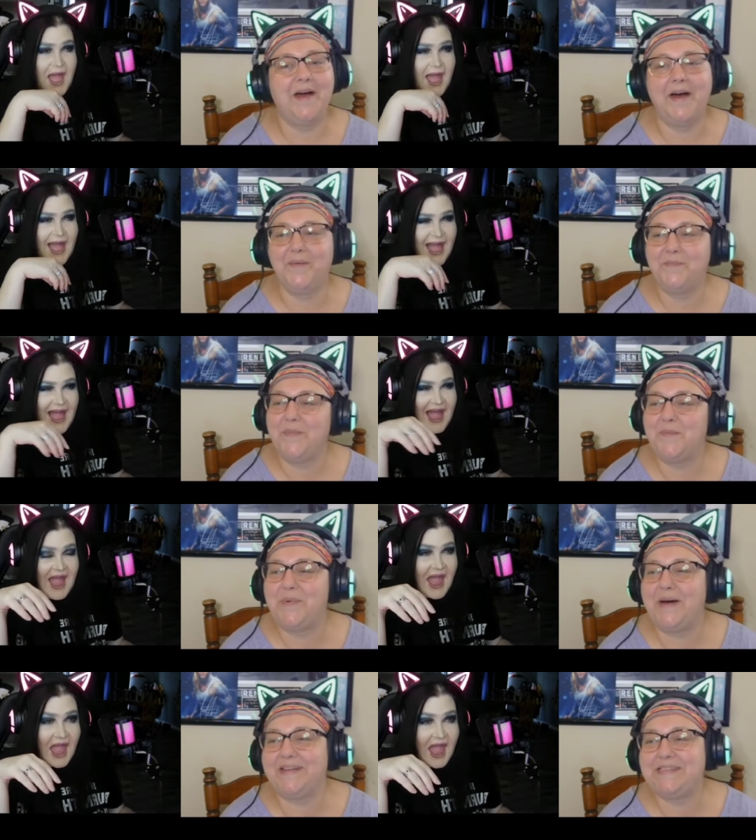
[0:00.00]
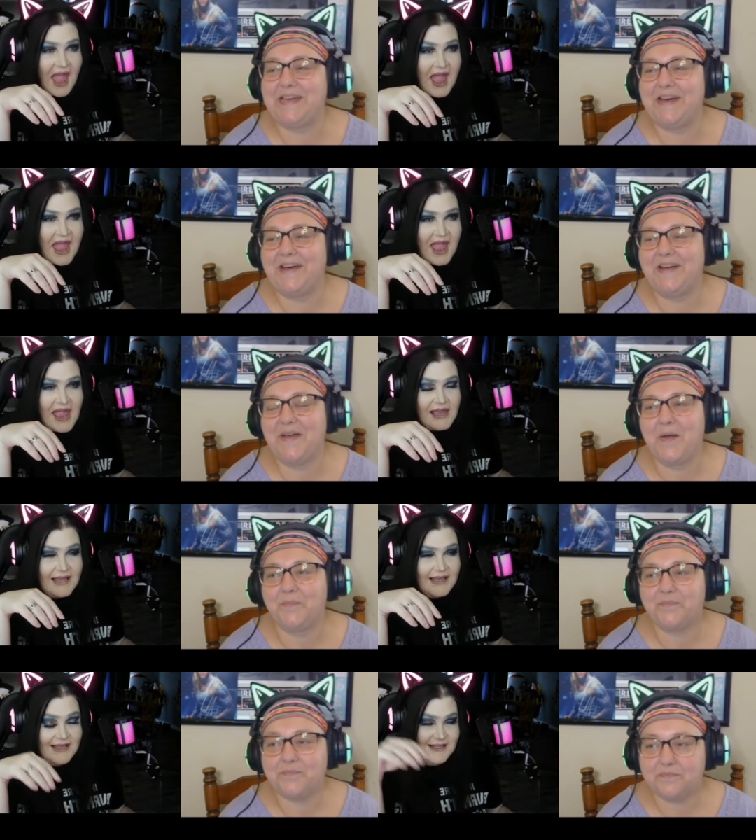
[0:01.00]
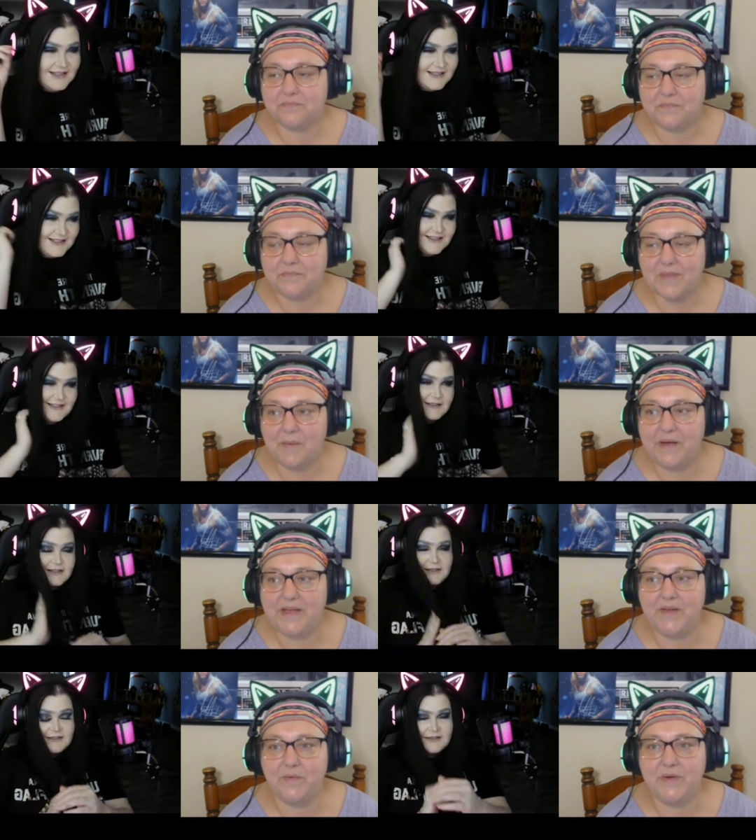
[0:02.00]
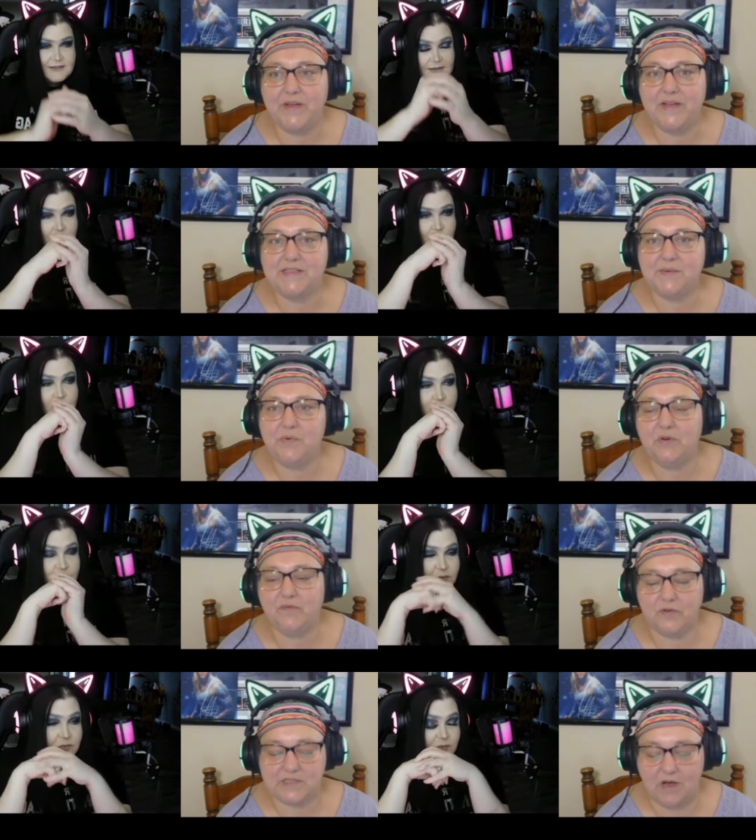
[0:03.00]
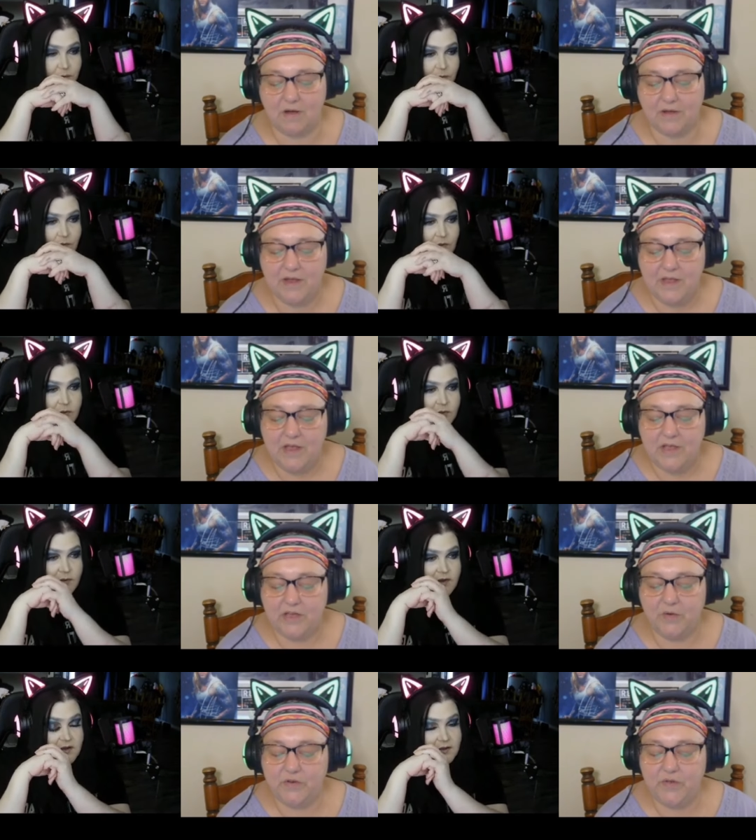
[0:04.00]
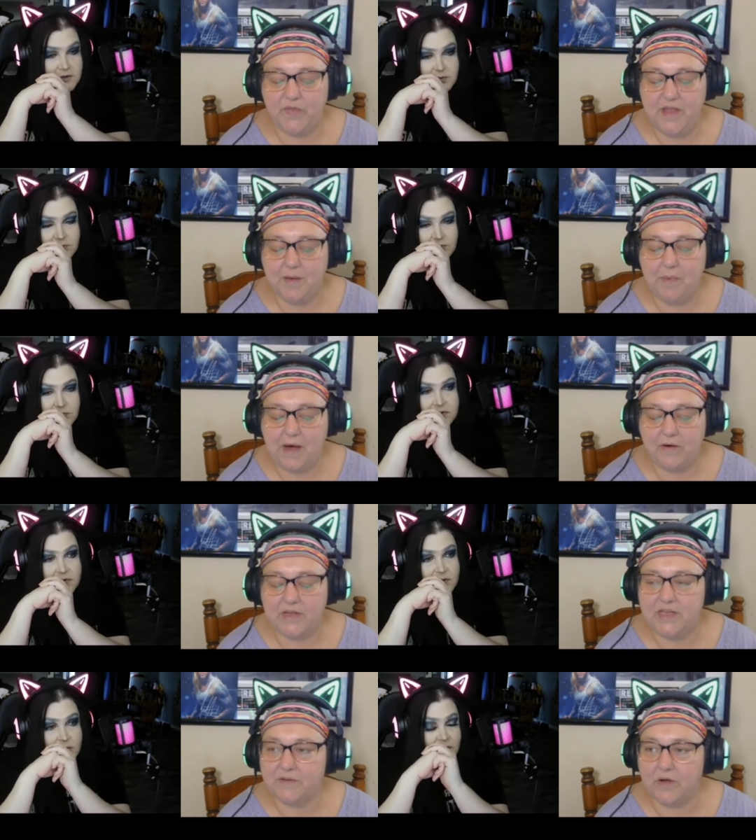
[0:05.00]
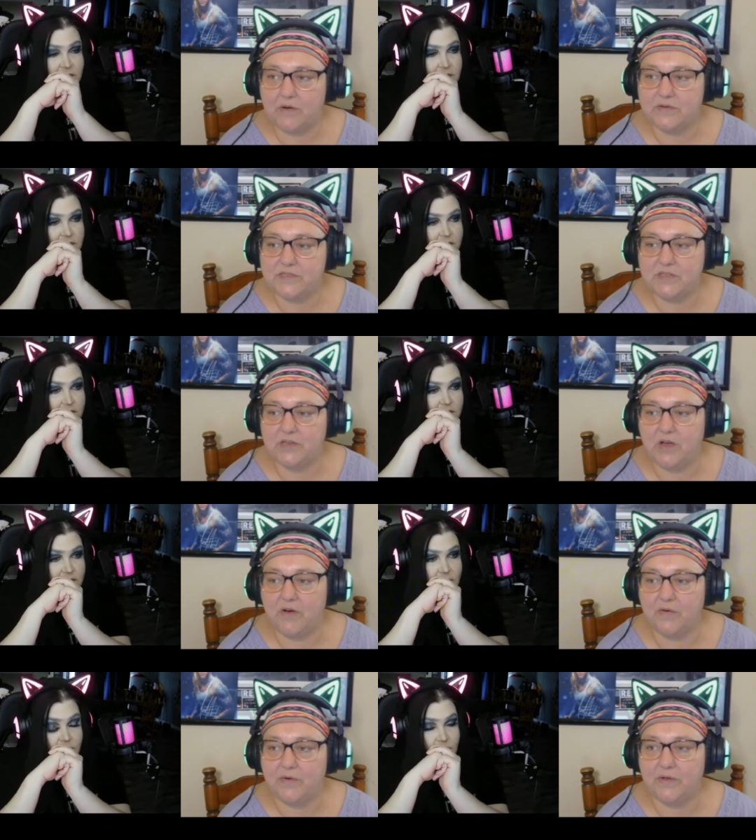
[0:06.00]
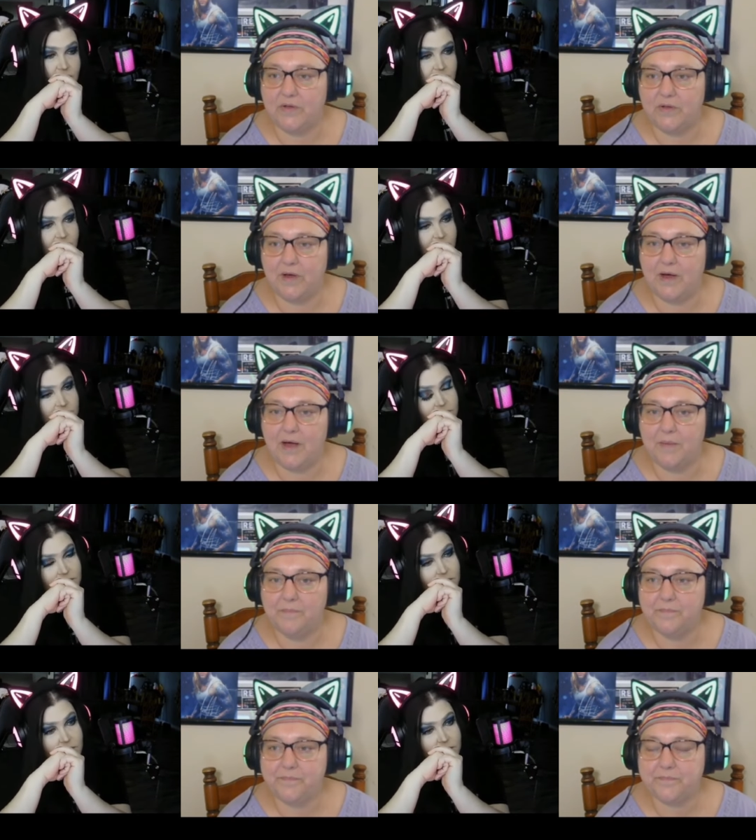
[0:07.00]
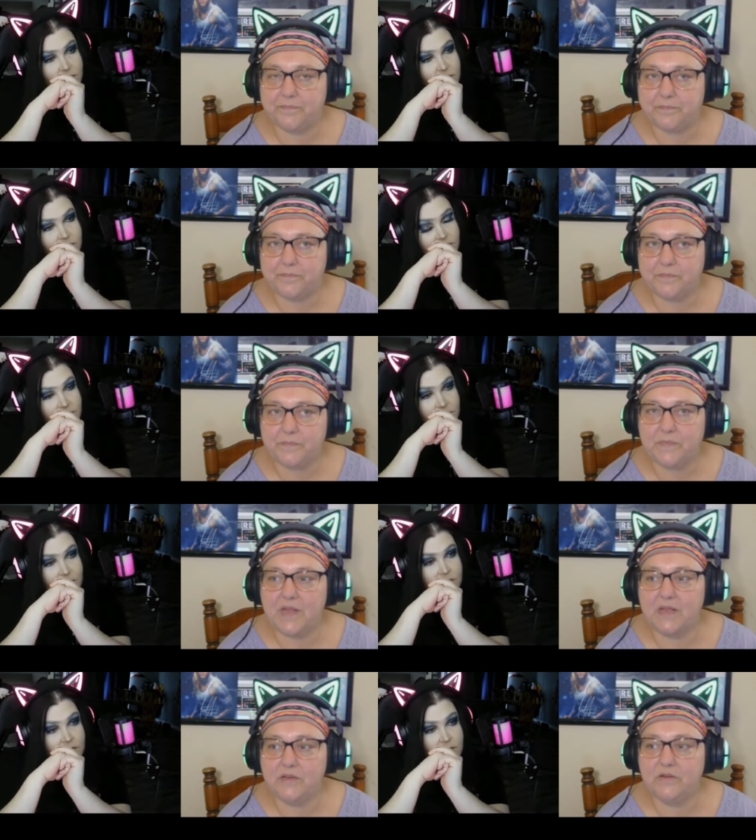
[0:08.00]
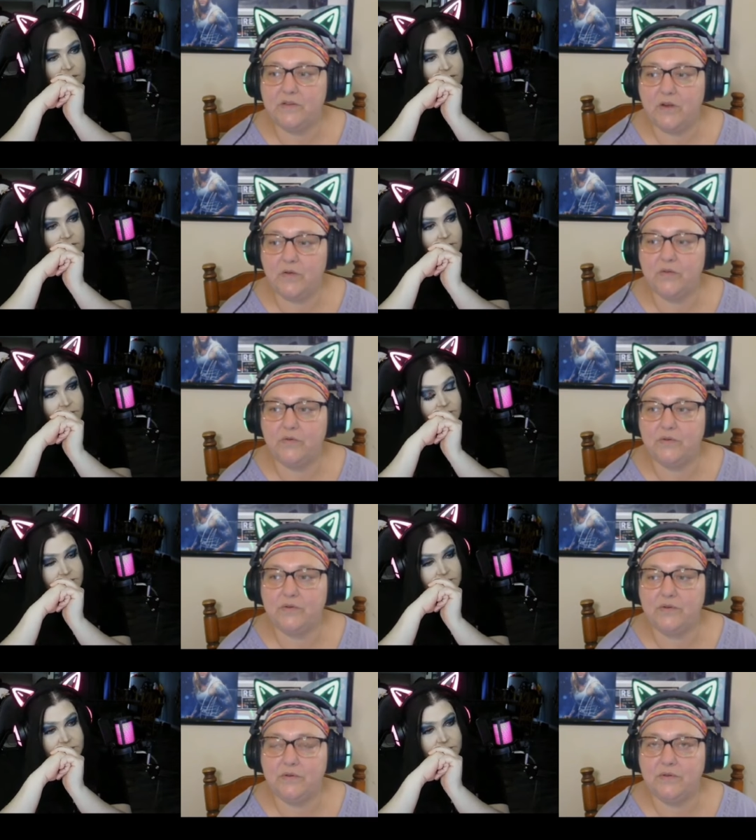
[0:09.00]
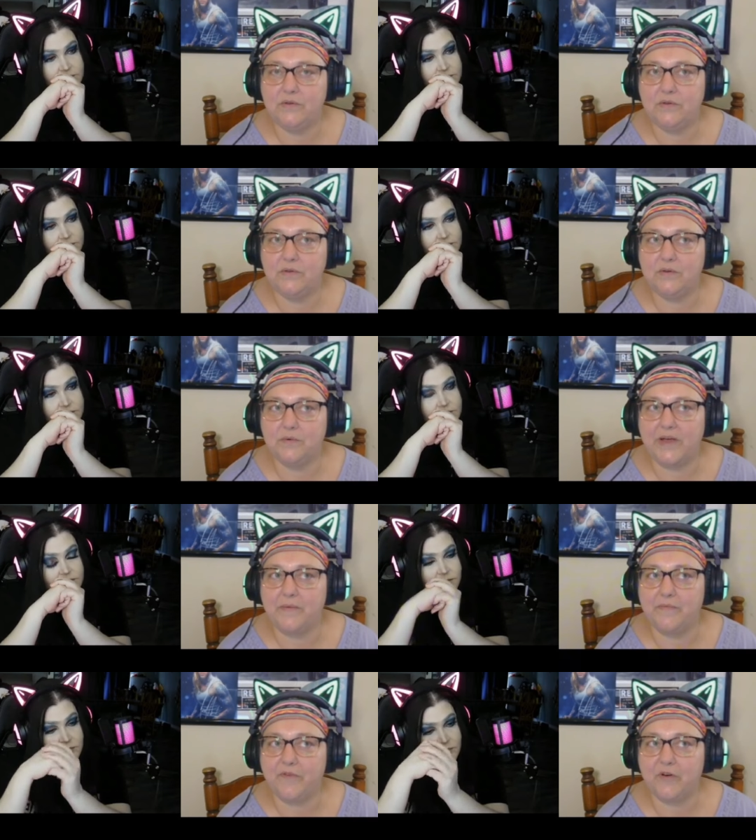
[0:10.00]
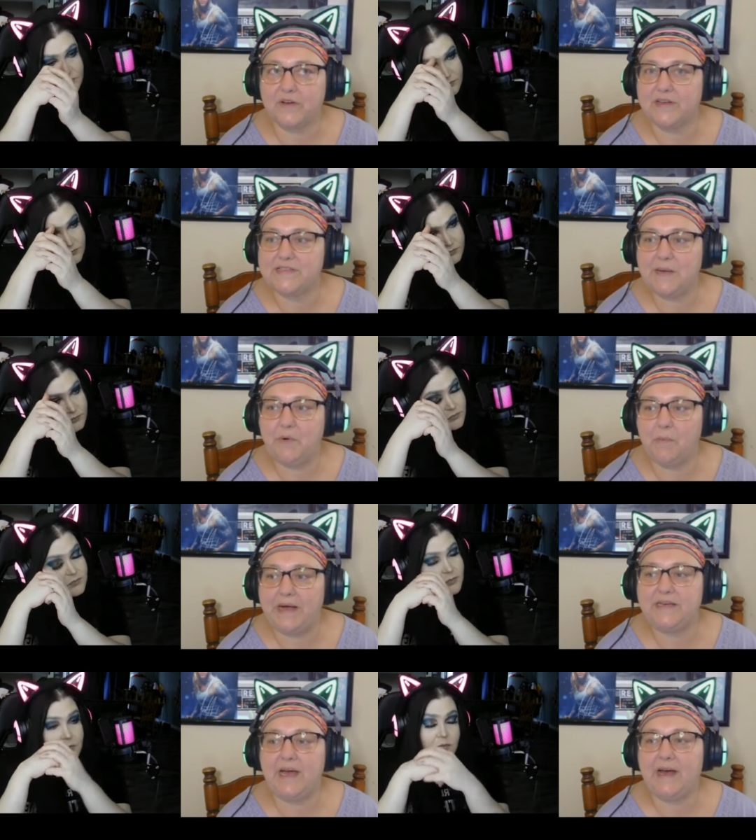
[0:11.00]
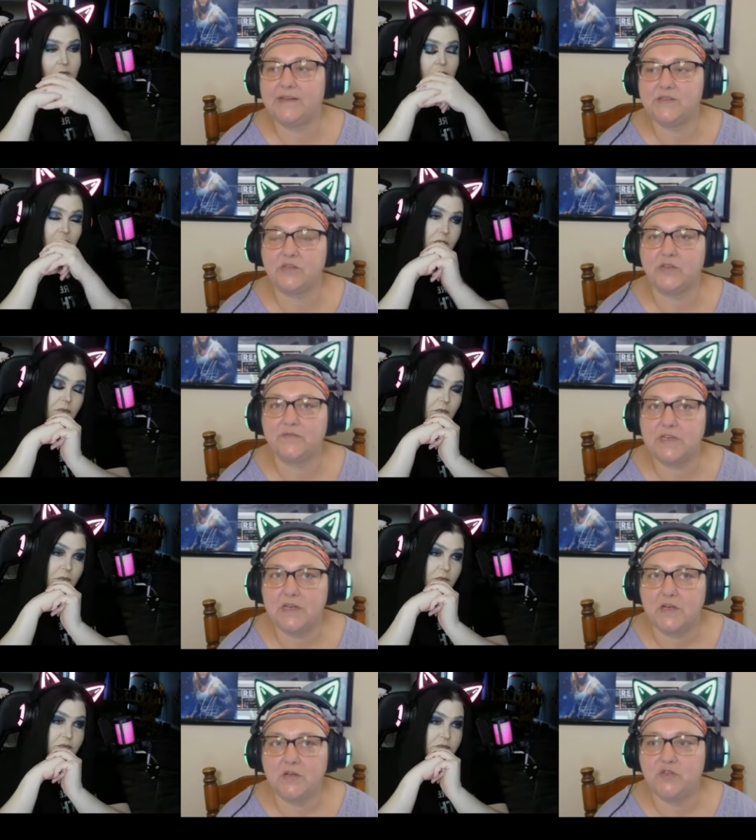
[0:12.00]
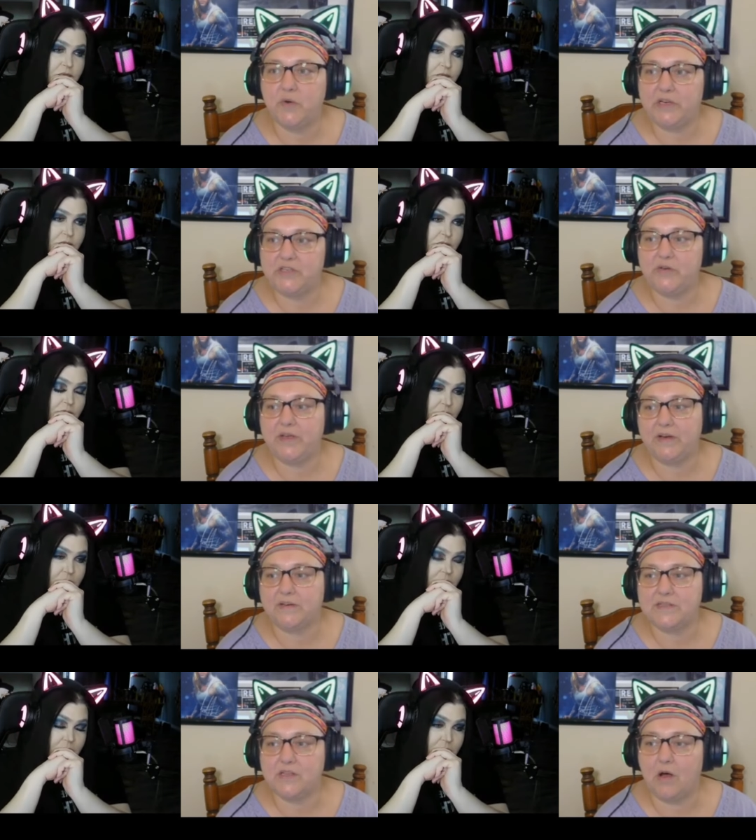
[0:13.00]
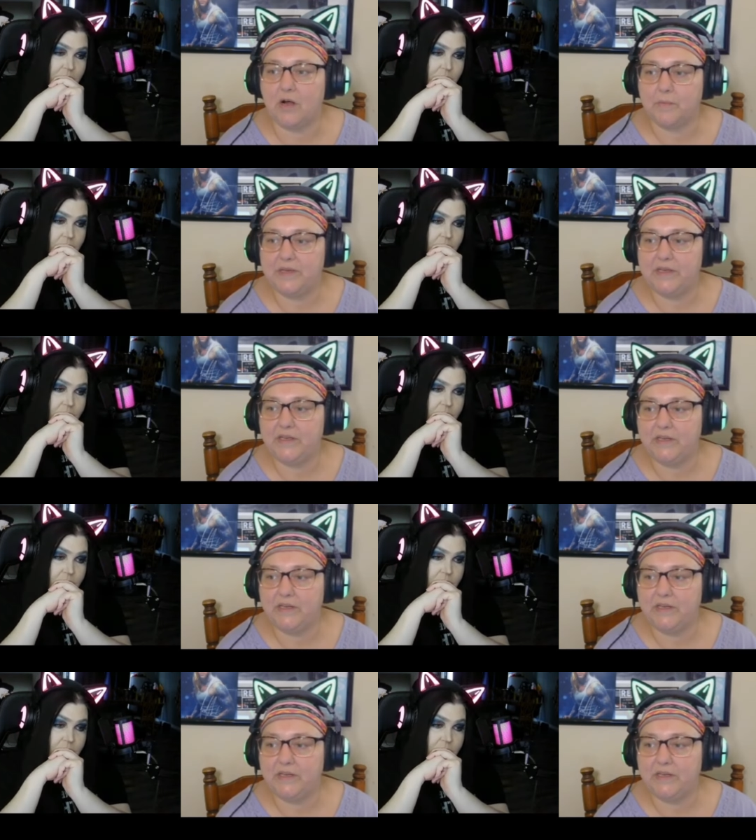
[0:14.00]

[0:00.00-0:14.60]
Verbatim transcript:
Speaker 1: um, but uh, but it, it, it's a beautiful song you know, when you think about heroes, you know, um, you you know, you like for example, my dad served 22 years in the army,